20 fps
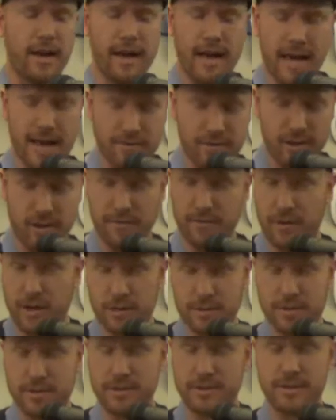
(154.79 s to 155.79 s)
having
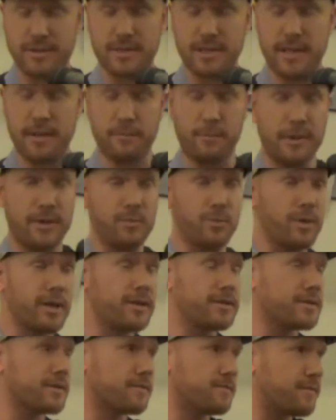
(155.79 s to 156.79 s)
convulsions and seeing
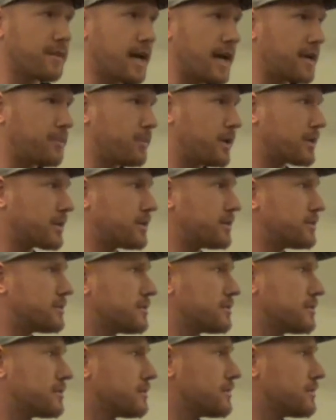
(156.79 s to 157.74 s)
pinwheels and flying monkeys.